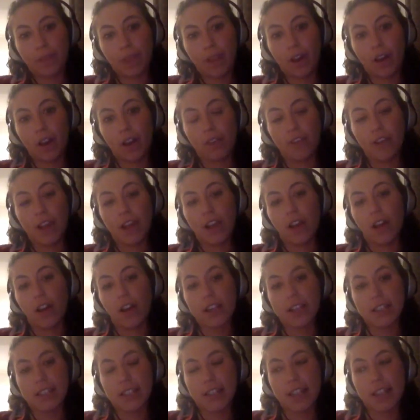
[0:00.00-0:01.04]
I
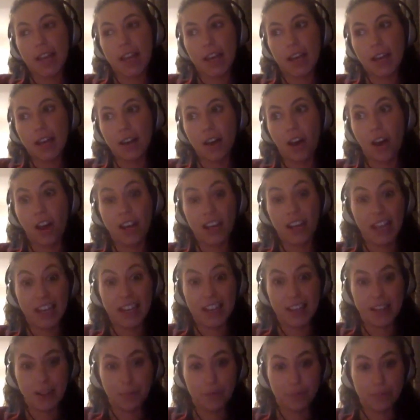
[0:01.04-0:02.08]
realized that I
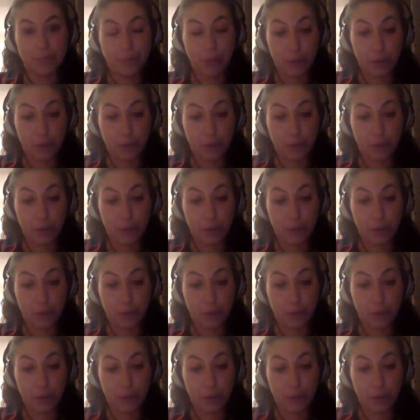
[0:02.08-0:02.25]
needed a